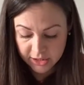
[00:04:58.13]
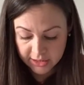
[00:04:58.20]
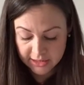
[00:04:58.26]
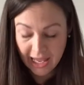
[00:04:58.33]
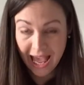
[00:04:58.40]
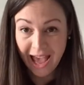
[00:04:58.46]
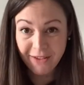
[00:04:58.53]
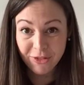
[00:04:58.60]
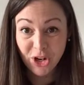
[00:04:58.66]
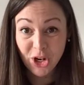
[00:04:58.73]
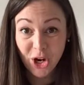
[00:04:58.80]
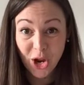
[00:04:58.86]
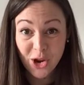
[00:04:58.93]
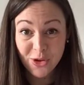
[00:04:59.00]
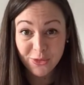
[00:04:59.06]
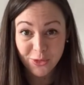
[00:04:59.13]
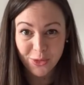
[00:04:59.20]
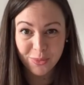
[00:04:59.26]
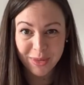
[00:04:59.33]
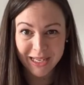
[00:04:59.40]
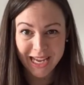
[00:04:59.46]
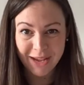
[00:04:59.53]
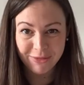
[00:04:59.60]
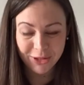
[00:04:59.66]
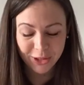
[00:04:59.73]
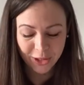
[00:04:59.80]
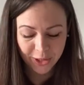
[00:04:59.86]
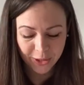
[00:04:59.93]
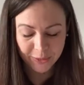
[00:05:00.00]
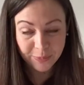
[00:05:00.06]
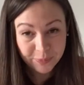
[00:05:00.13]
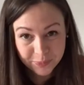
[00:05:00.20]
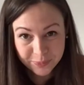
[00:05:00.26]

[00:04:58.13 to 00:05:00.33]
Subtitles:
Just have a go for me. Have a go.